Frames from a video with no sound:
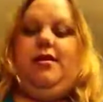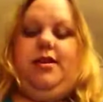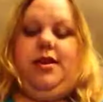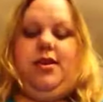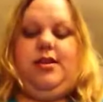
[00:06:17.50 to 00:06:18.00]

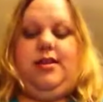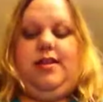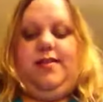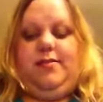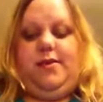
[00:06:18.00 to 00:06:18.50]
And
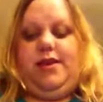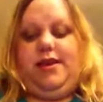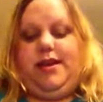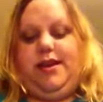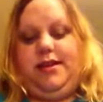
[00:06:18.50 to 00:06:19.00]
this
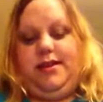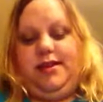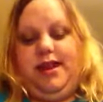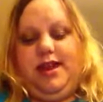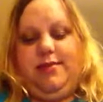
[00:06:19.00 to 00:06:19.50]
one
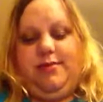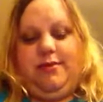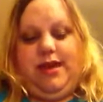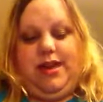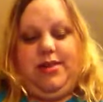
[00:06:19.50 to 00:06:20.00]
came
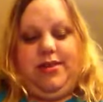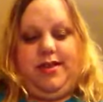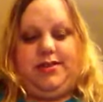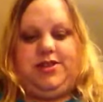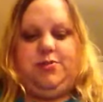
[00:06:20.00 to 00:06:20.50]
with
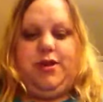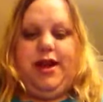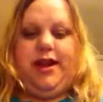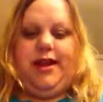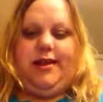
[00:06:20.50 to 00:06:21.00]
two
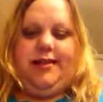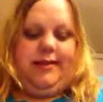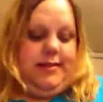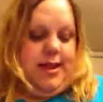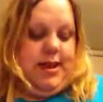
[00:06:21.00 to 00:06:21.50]

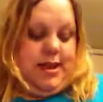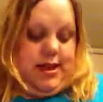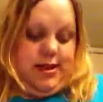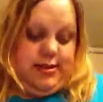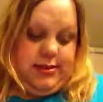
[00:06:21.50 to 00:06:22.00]
products
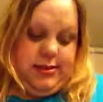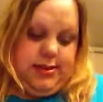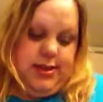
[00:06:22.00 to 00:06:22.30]
and